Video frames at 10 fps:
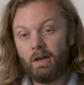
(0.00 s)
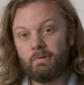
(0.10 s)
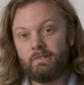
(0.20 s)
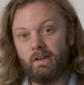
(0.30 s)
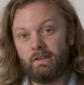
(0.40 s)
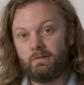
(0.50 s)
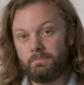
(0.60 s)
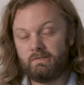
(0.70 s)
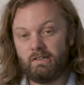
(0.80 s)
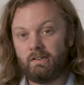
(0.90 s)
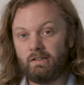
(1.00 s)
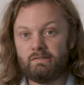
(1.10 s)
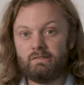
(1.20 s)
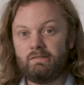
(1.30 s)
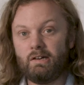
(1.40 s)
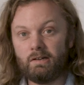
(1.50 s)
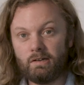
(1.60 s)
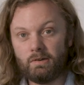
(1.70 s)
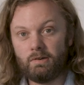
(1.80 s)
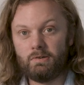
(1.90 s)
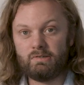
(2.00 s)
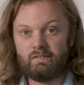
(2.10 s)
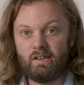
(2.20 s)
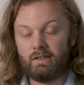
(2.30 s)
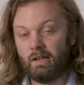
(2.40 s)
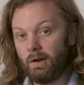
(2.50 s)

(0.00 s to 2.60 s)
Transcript: But thank you in particular to Doug who said,